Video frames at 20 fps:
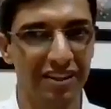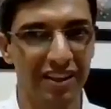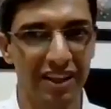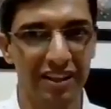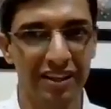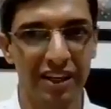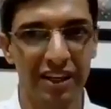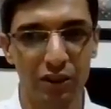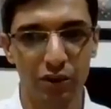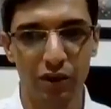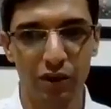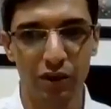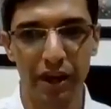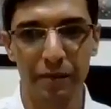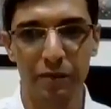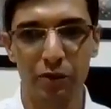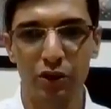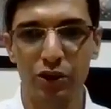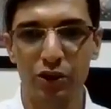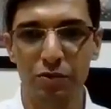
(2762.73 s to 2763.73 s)
say that
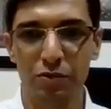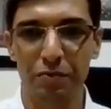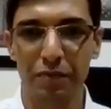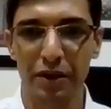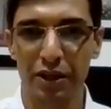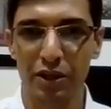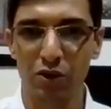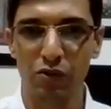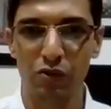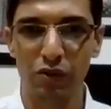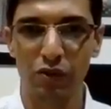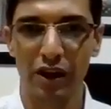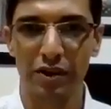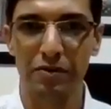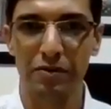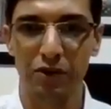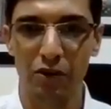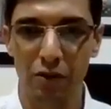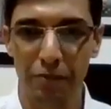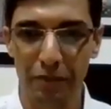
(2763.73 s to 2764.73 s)
I'm going to pay you
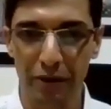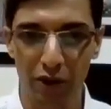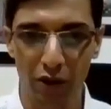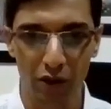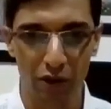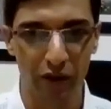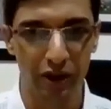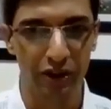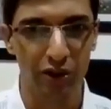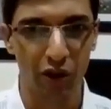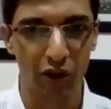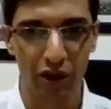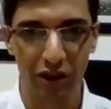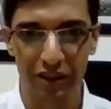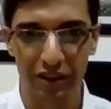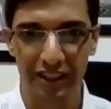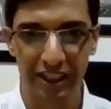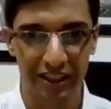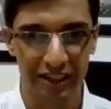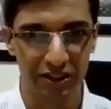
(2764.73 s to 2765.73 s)
1 rupee or
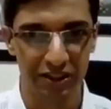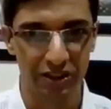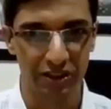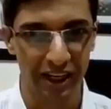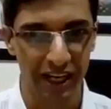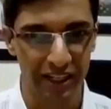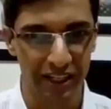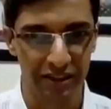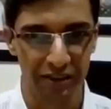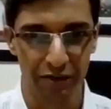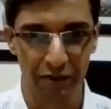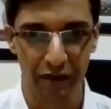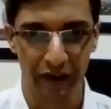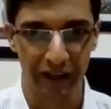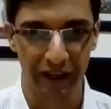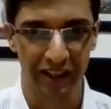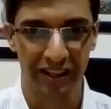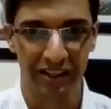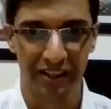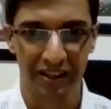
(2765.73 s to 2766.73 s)
$1, that is
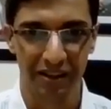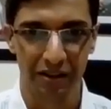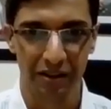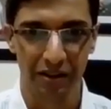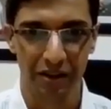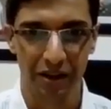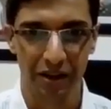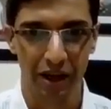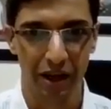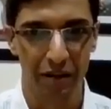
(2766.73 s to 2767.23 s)
fine a